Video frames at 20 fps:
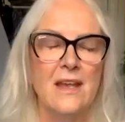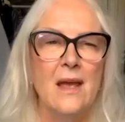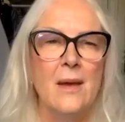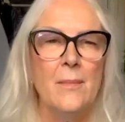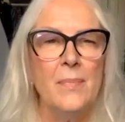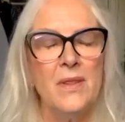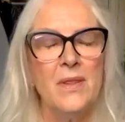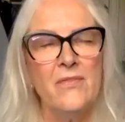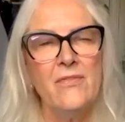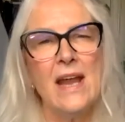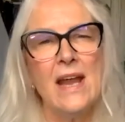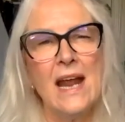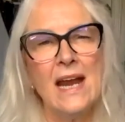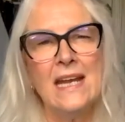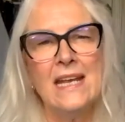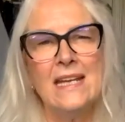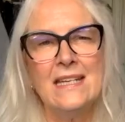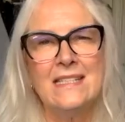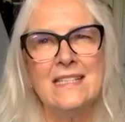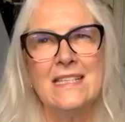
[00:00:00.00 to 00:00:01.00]
but the
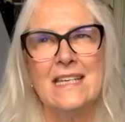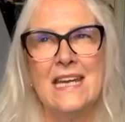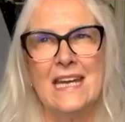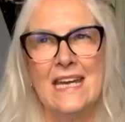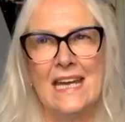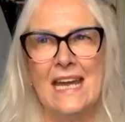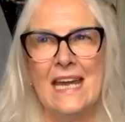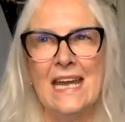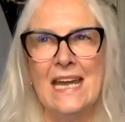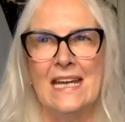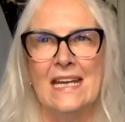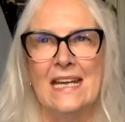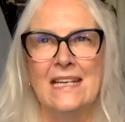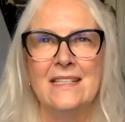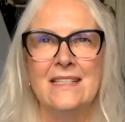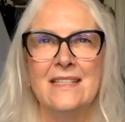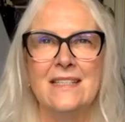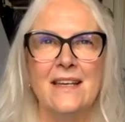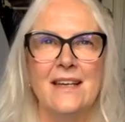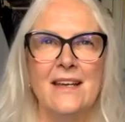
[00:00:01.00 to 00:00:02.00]
reality
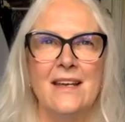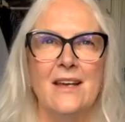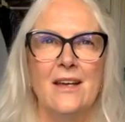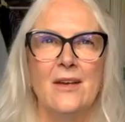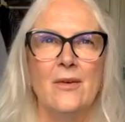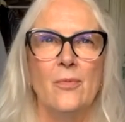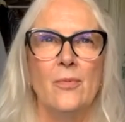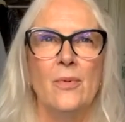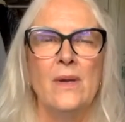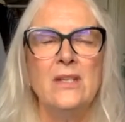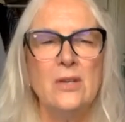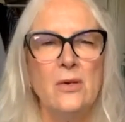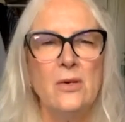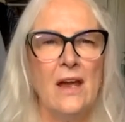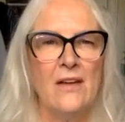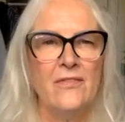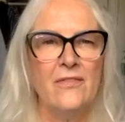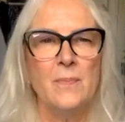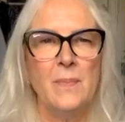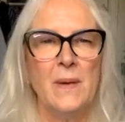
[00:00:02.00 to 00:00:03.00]
is we do
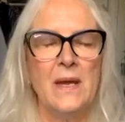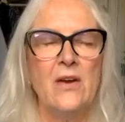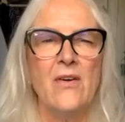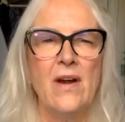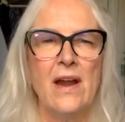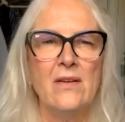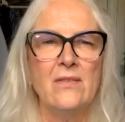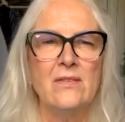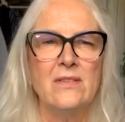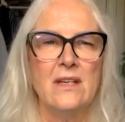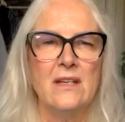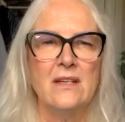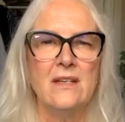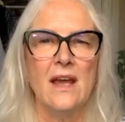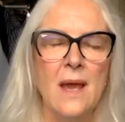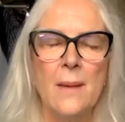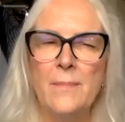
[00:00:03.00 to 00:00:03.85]
have to be grounded.